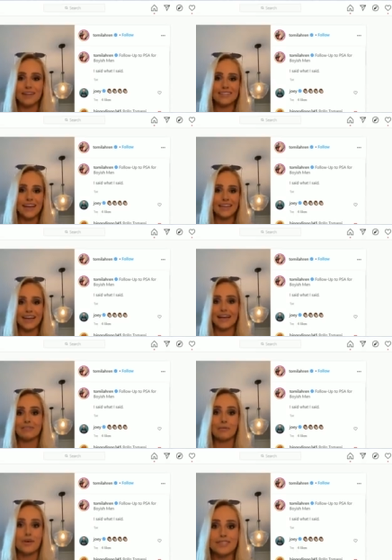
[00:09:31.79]
I'm not saying
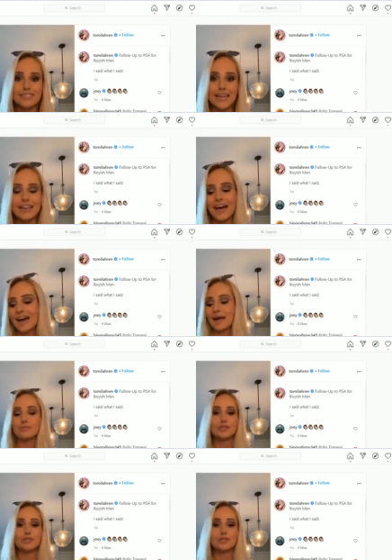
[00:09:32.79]
that, never would say that.